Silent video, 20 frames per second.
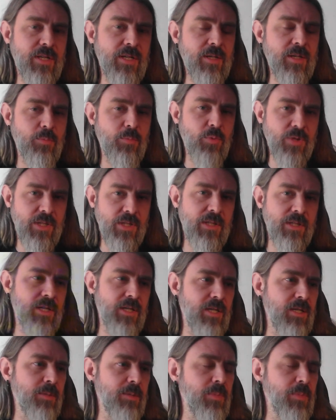up with
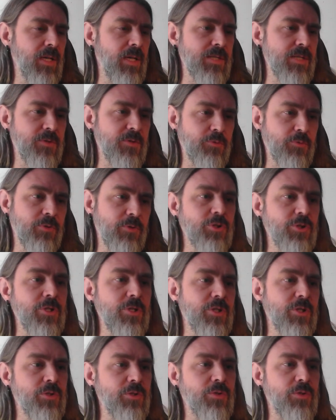GitHub as your version
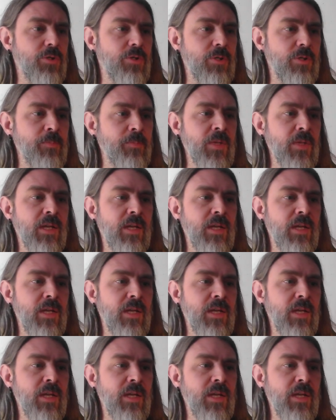control